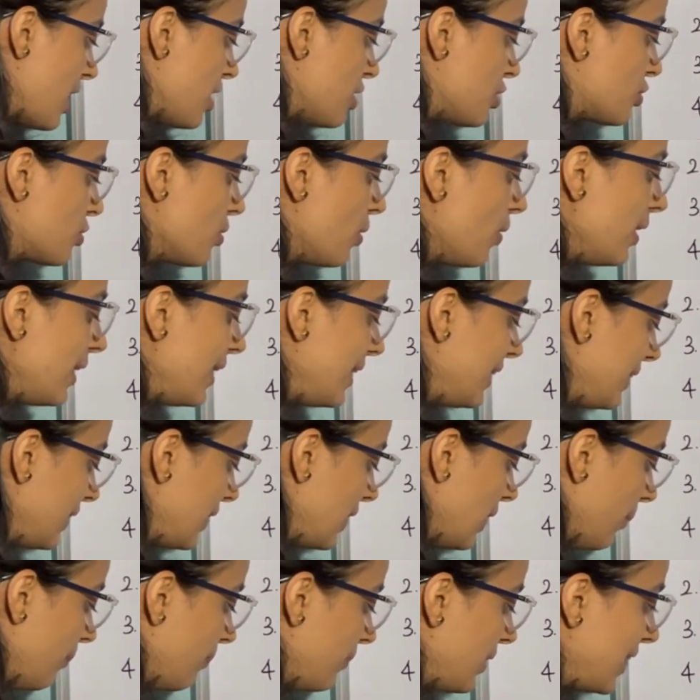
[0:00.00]
So
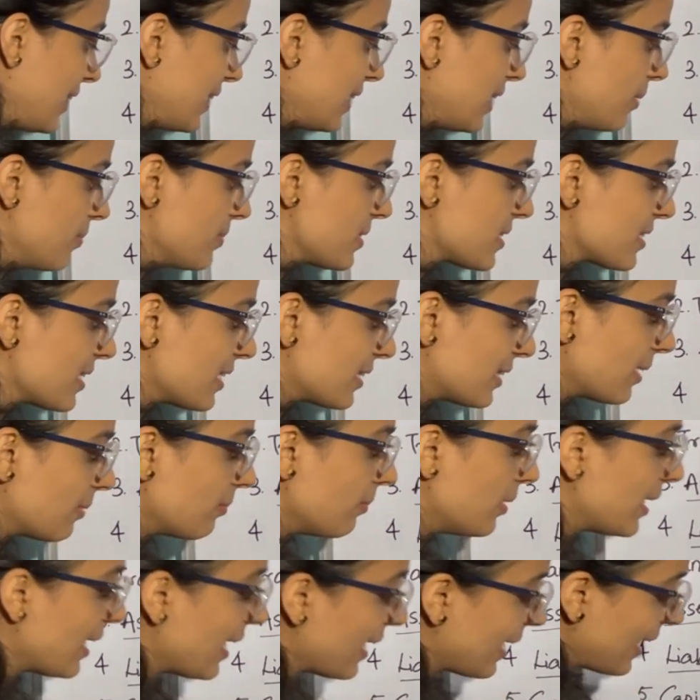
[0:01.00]
income is nothing
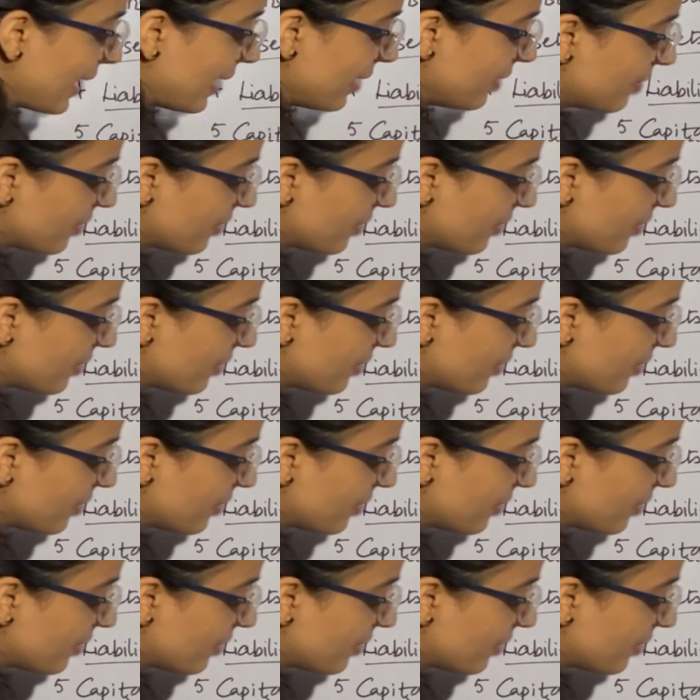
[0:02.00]
but again